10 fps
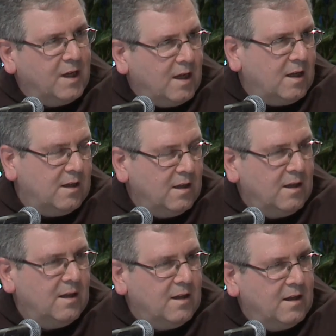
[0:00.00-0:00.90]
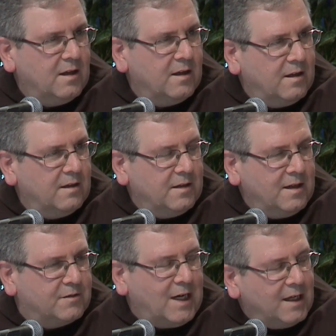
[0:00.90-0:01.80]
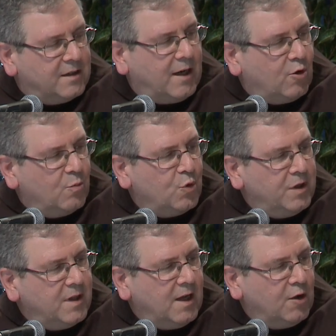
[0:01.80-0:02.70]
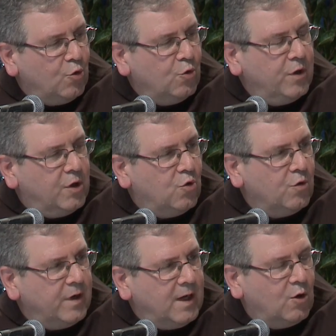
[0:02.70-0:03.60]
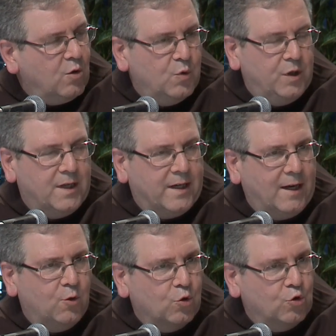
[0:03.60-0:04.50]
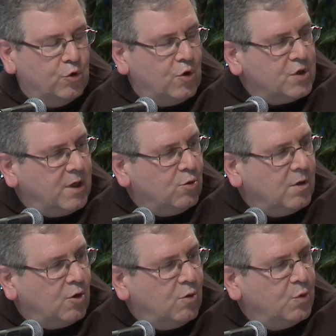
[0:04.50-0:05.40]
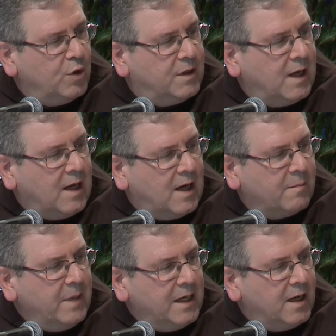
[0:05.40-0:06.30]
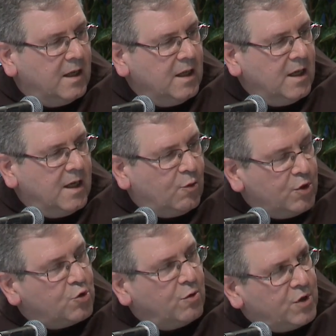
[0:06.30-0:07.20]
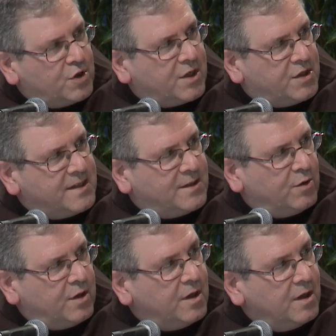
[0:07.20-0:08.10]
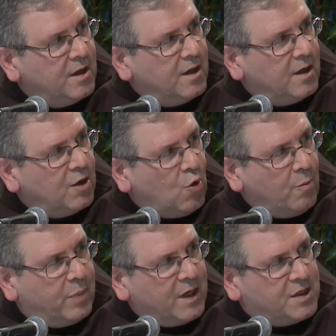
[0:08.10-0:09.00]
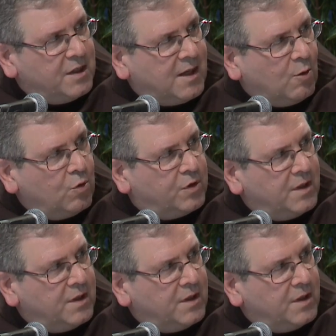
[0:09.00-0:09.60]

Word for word: first we, we have to find an agreement, an agreement with the Orthodox and Armenian communities.